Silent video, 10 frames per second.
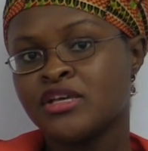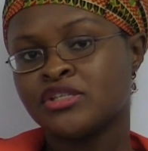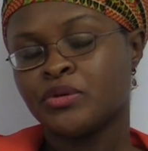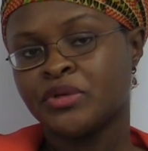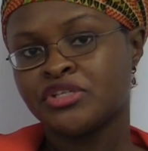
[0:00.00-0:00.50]

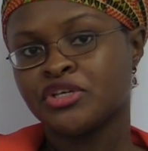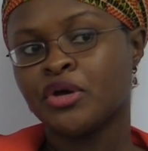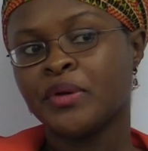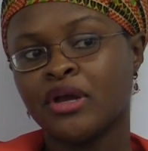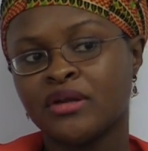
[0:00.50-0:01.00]
So it's to
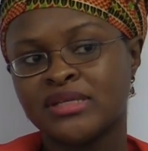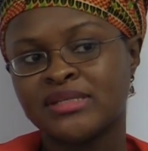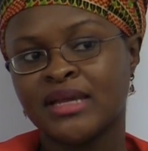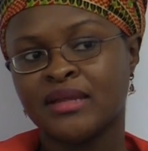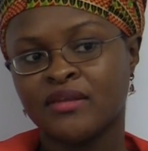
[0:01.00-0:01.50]
going
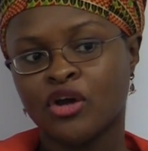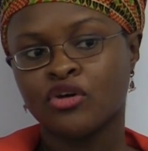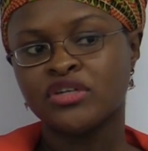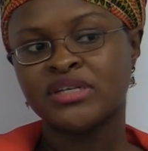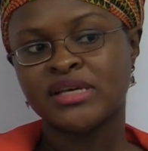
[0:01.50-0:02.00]
understanding the
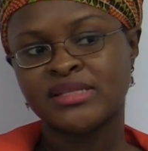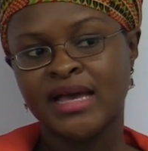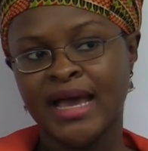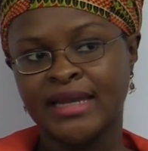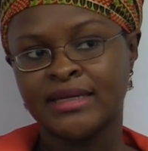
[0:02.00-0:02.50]
context
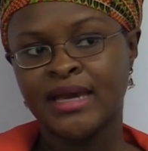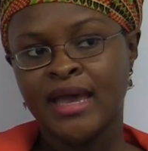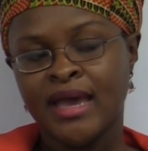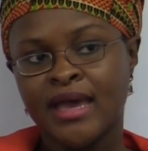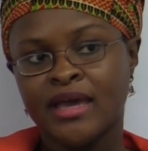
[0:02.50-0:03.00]
and
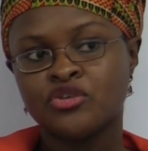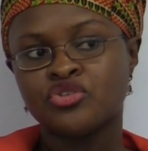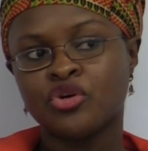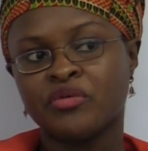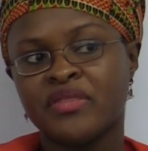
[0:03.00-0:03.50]

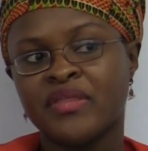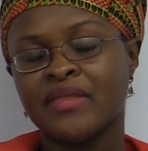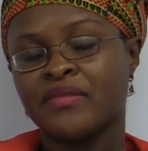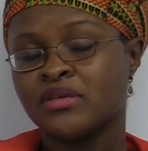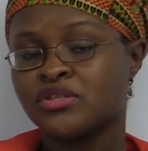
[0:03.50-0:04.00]
ensuring
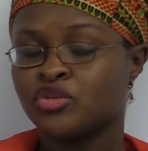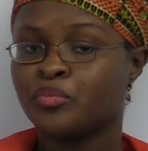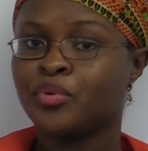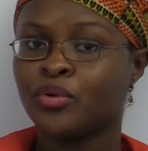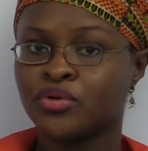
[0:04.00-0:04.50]
that they
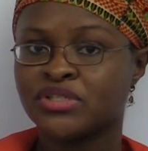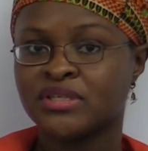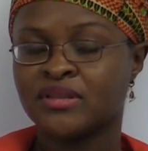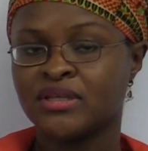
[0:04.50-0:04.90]
support